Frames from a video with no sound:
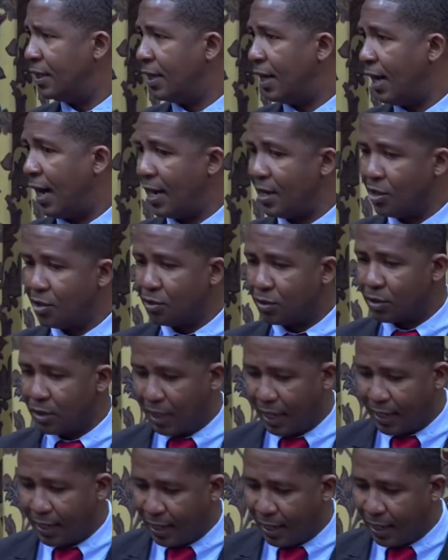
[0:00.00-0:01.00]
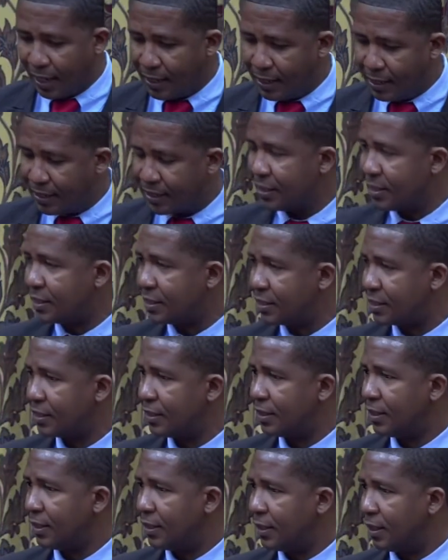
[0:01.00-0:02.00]
And this is
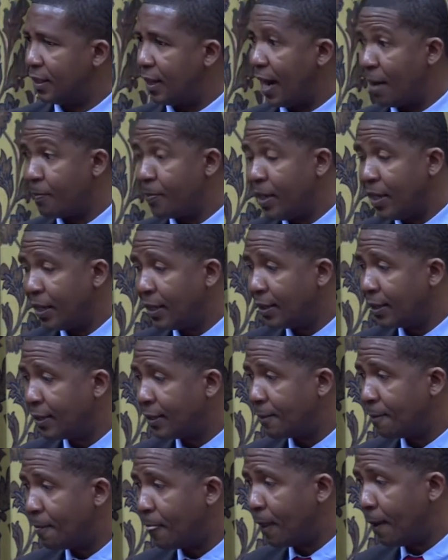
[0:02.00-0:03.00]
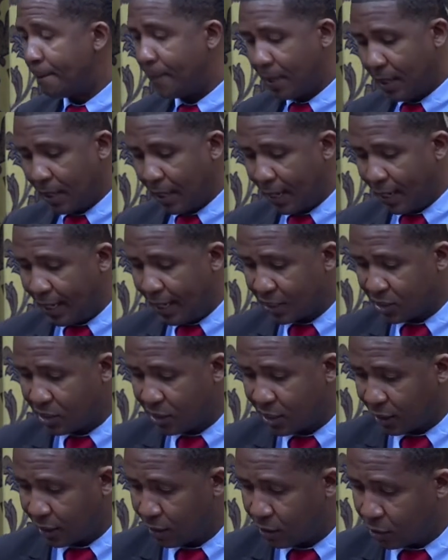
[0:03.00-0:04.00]
happening, and let's
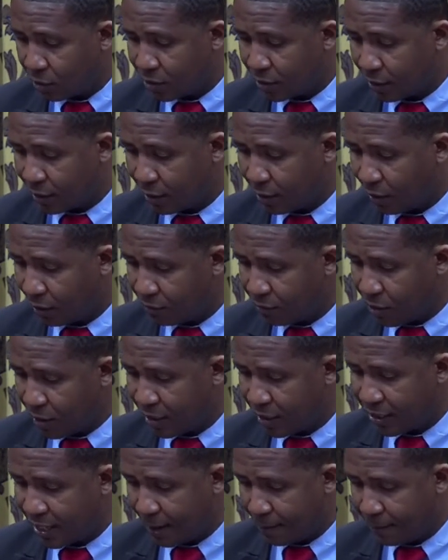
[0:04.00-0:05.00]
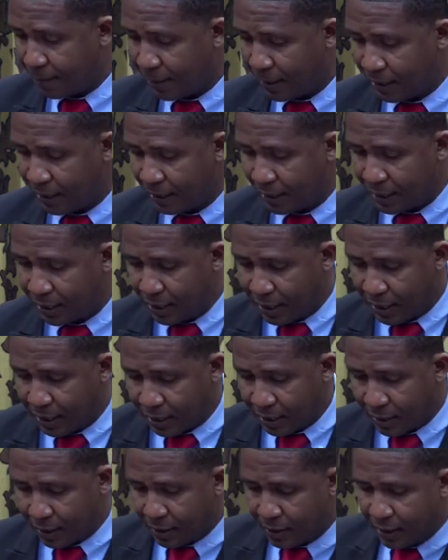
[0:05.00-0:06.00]
take a note of what is happening.
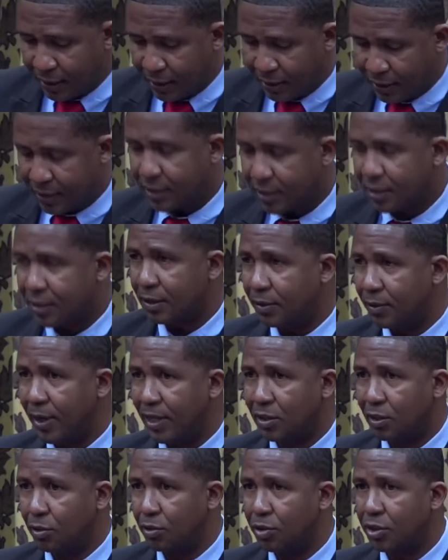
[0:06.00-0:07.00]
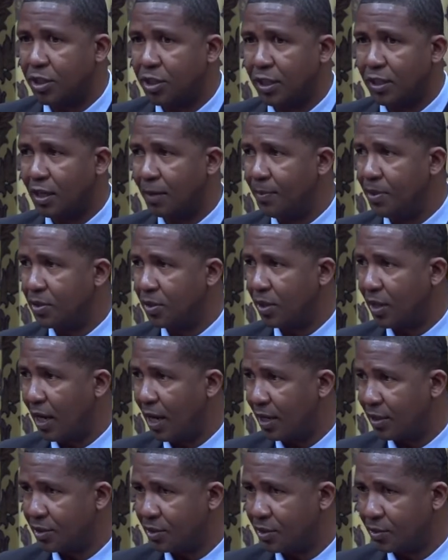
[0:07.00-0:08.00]
This resolution is coming to the
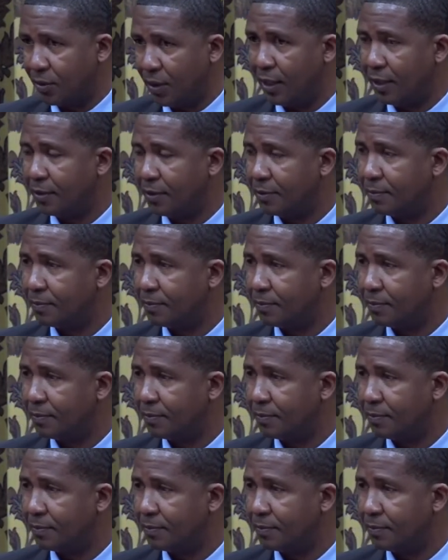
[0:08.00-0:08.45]
House today,